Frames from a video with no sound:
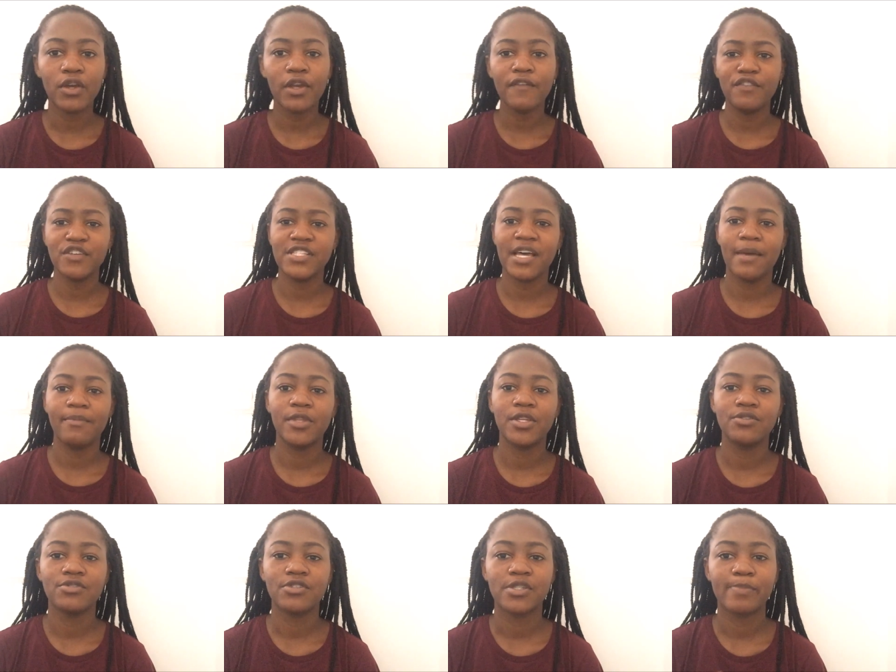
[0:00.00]
looking for
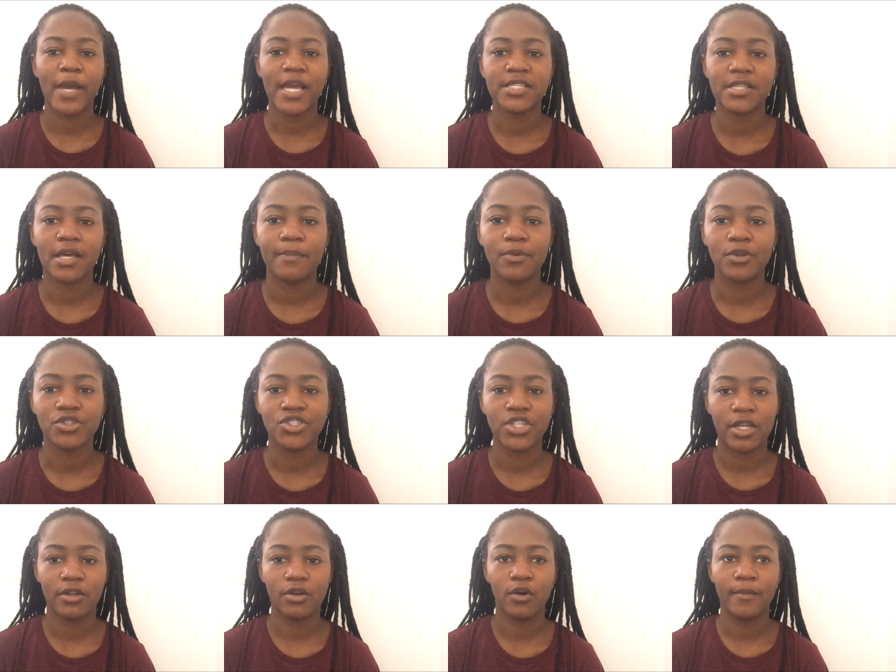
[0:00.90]
something to spice up your
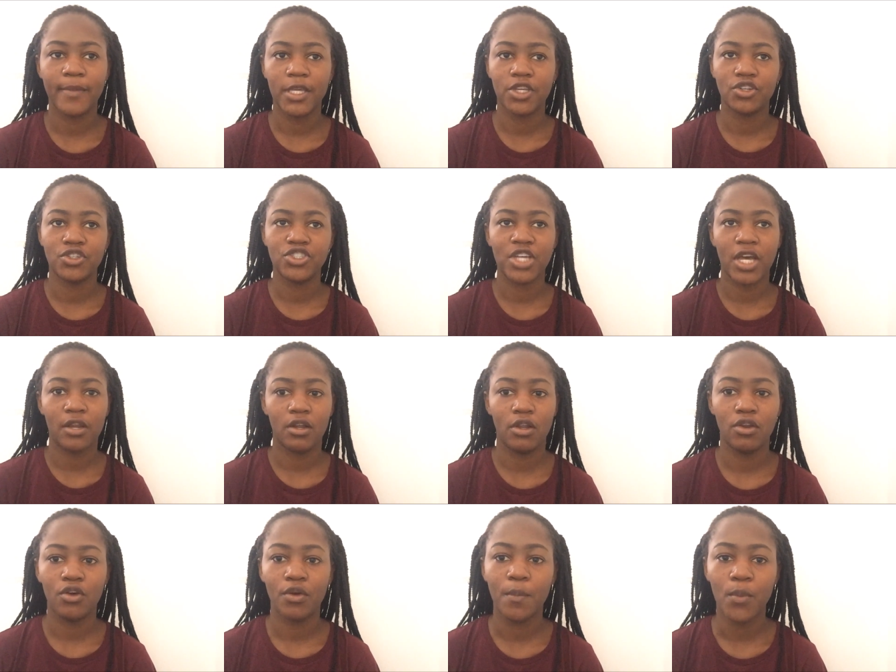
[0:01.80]
channel make your
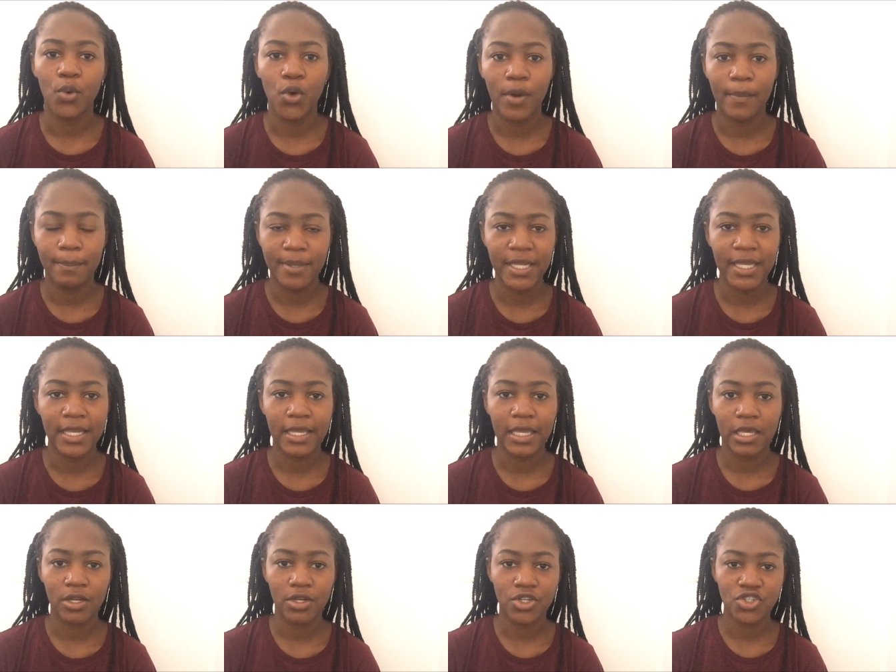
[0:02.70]
channel look more
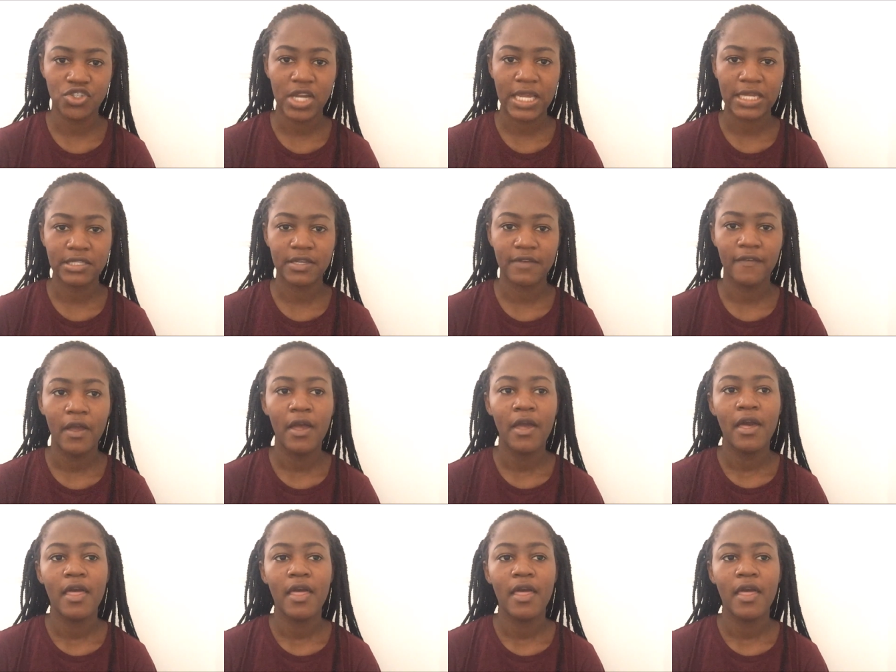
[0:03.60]
appealing and attractive